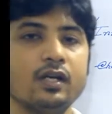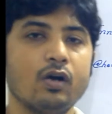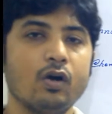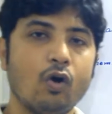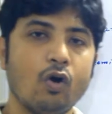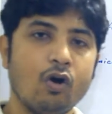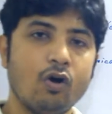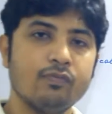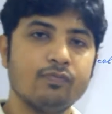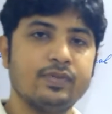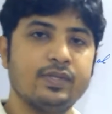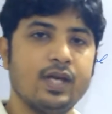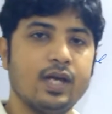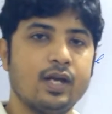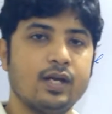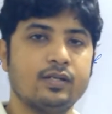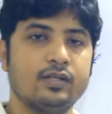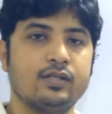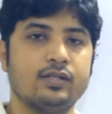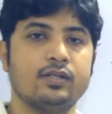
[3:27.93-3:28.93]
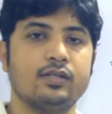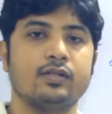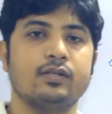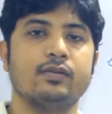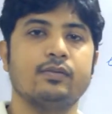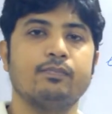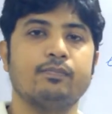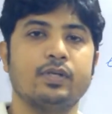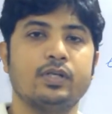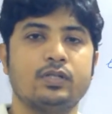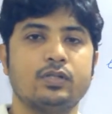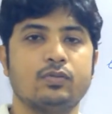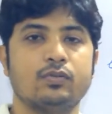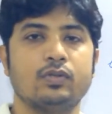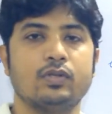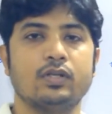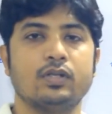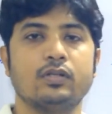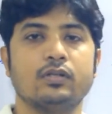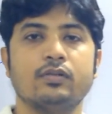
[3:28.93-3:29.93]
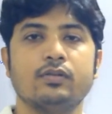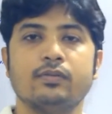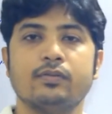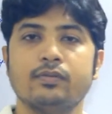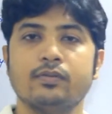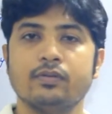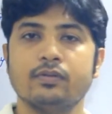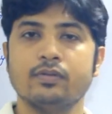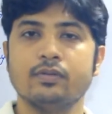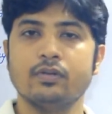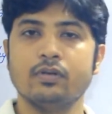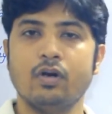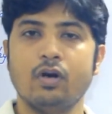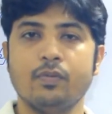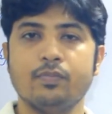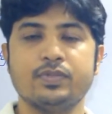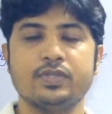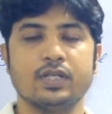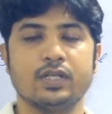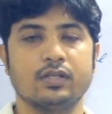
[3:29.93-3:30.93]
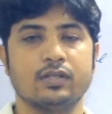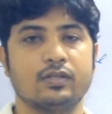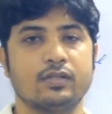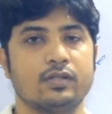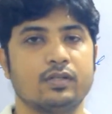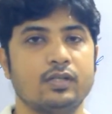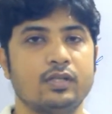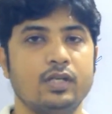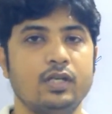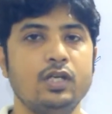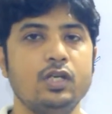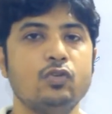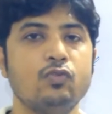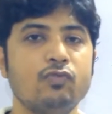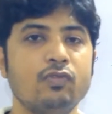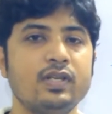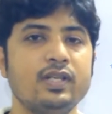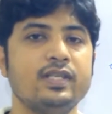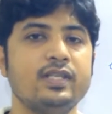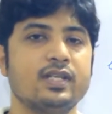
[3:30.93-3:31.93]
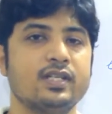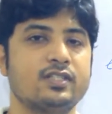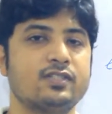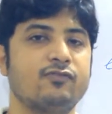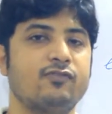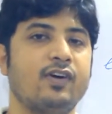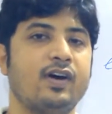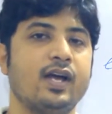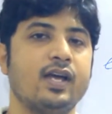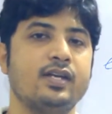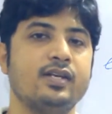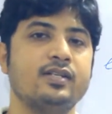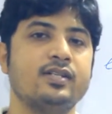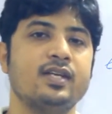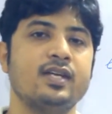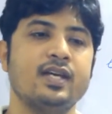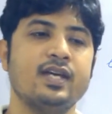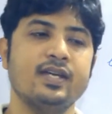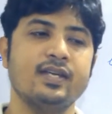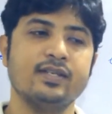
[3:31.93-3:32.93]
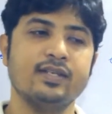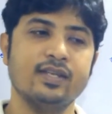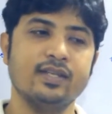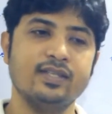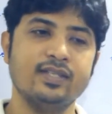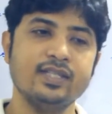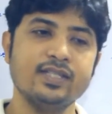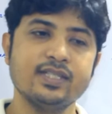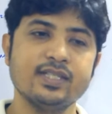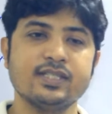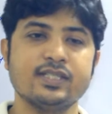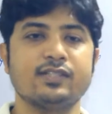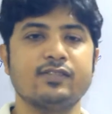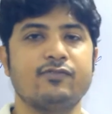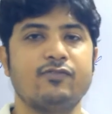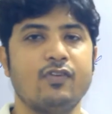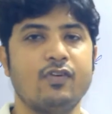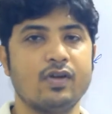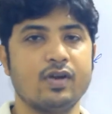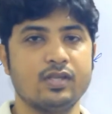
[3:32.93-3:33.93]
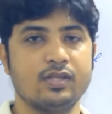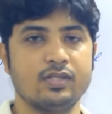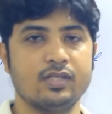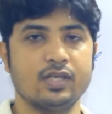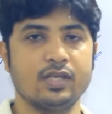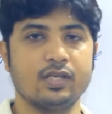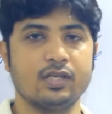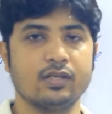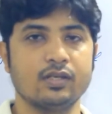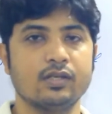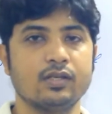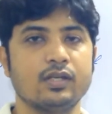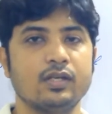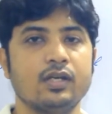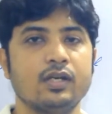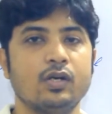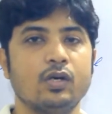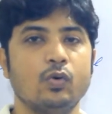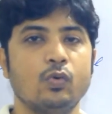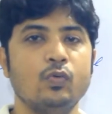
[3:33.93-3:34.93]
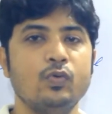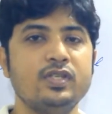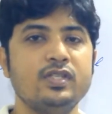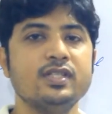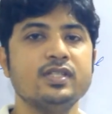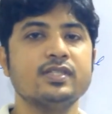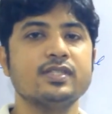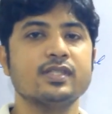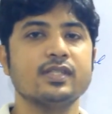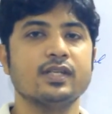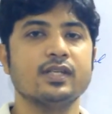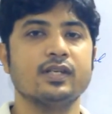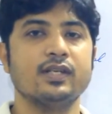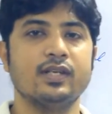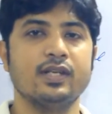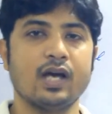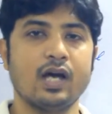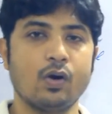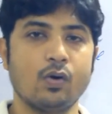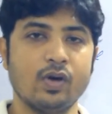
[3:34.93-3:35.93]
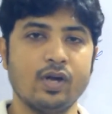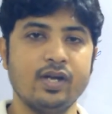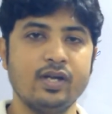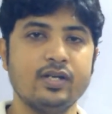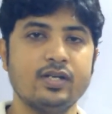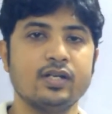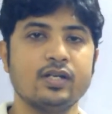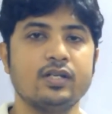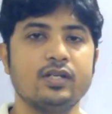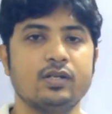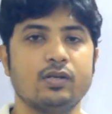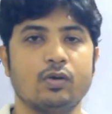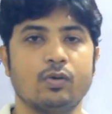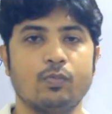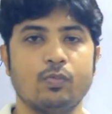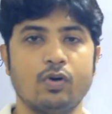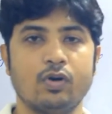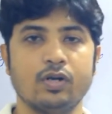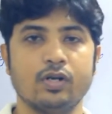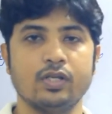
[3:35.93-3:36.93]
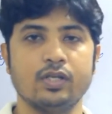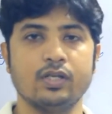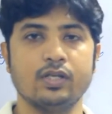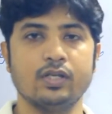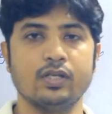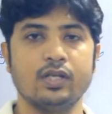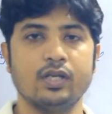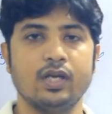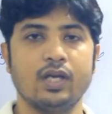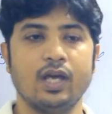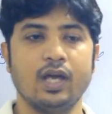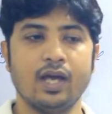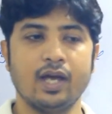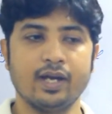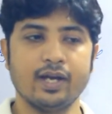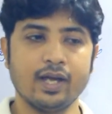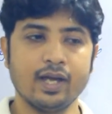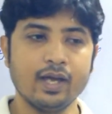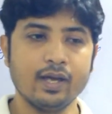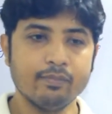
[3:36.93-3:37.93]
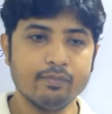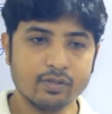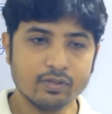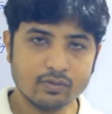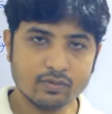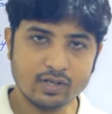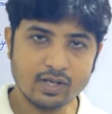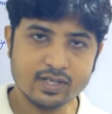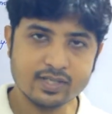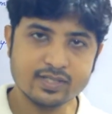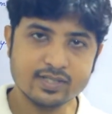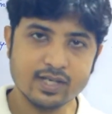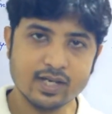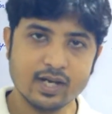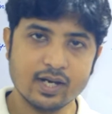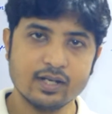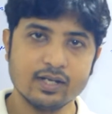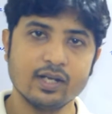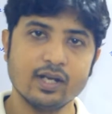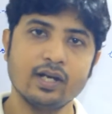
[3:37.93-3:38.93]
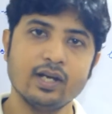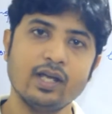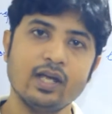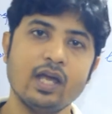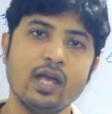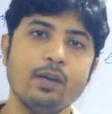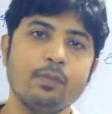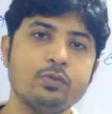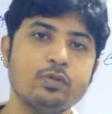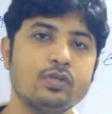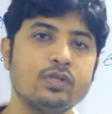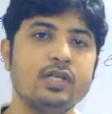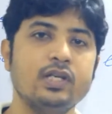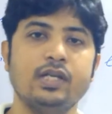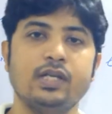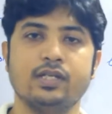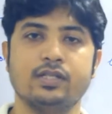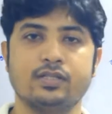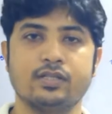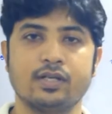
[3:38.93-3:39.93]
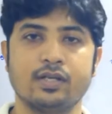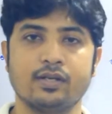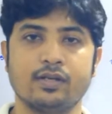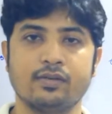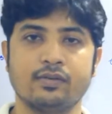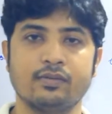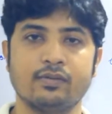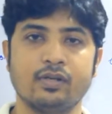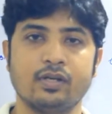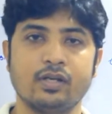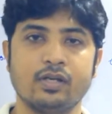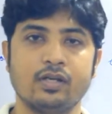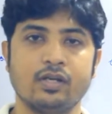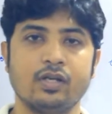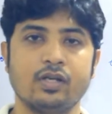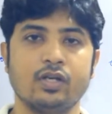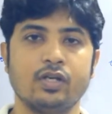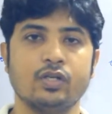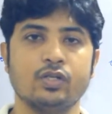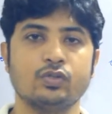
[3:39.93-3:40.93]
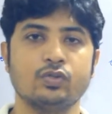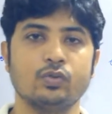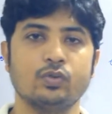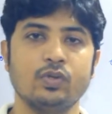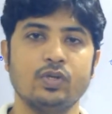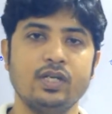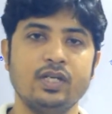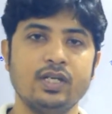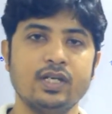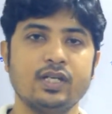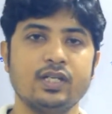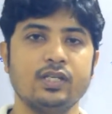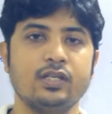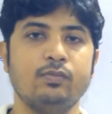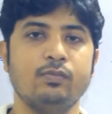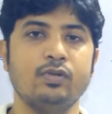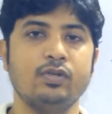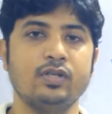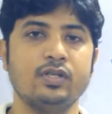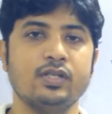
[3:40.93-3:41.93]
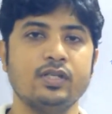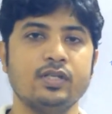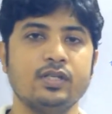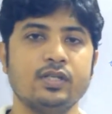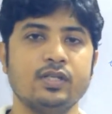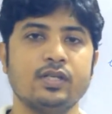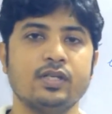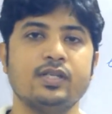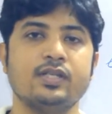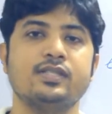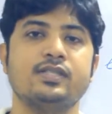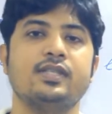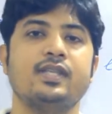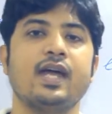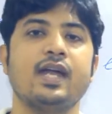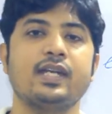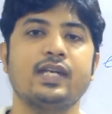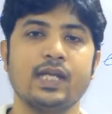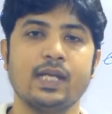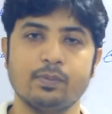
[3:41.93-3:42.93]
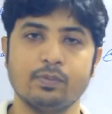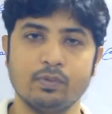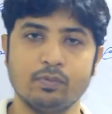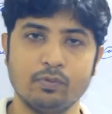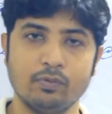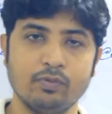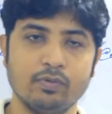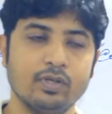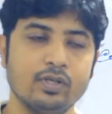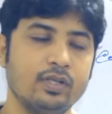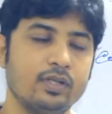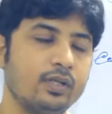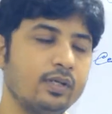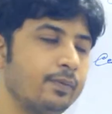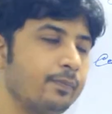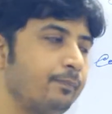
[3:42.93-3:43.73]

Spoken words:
of that particular object. It will just find that this is the foreign thing which is now entered in our body, and I have recognized that and I have to kill it. So innate immunity is that type of immunity.